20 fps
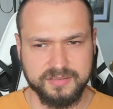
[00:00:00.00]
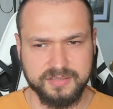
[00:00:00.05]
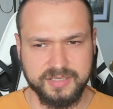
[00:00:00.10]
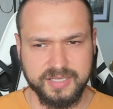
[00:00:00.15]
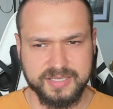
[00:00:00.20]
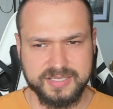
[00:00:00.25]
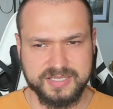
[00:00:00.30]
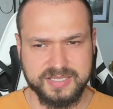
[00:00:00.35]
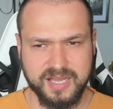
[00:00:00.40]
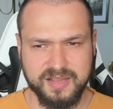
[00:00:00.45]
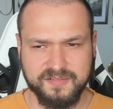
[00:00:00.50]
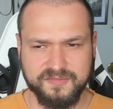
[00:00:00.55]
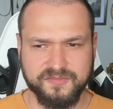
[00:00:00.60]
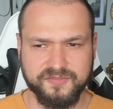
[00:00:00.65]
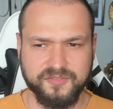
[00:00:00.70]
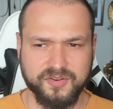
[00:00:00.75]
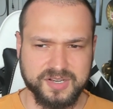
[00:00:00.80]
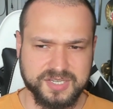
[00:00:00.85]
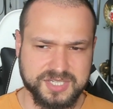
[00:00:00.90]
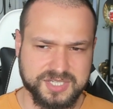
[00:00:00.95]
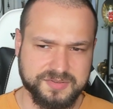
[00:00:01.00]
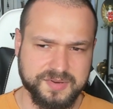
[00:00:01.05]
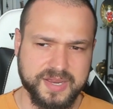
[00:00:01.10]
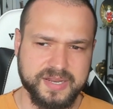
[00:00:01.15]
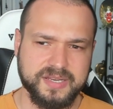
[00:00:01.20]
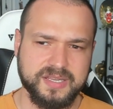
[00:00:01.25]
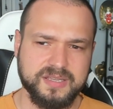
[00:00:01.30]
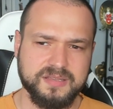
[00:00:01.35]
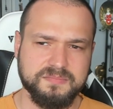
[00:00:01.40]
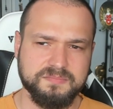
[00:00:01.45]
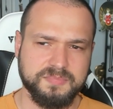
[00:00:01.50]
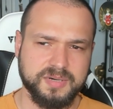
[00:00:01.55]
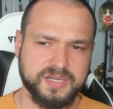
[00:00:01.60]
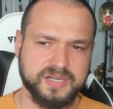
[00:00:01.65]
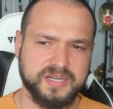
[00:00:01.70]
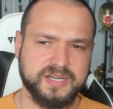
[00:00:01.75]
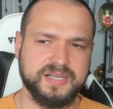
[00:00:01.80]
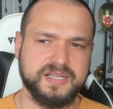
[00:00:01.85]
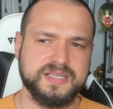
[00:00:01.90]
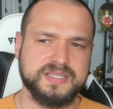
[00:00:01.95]
it's not frustrating,
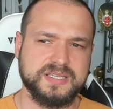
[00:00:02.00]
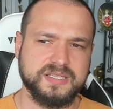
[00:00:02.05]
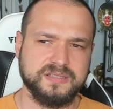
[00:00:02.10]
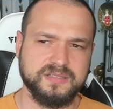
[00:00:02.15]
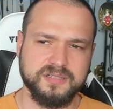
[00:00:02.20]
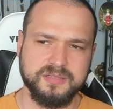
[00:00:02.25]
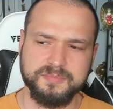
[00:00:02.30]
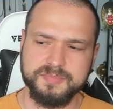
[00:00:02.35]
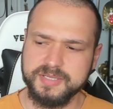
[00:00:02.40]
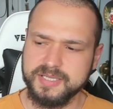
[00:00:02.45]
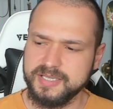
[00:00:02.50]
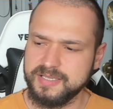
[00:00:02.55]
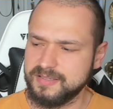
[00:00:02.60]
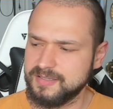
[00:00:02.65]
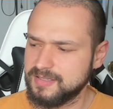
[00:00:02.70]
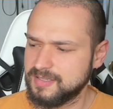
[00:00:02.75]
but it is a little bit